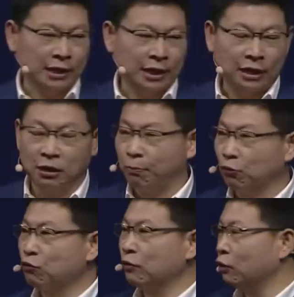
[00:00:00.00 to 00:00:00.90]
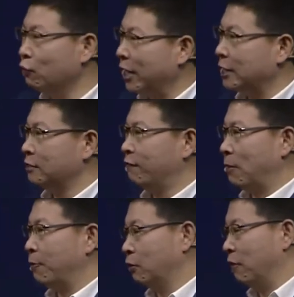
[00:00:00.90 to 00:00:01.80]
and a Bluetooth low energy five
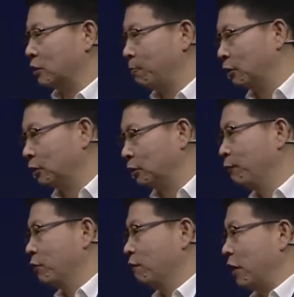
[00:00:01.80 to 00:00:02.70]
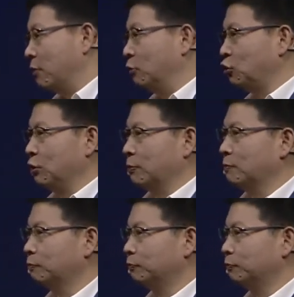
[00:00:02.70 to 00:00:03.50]
point one support wearable chips.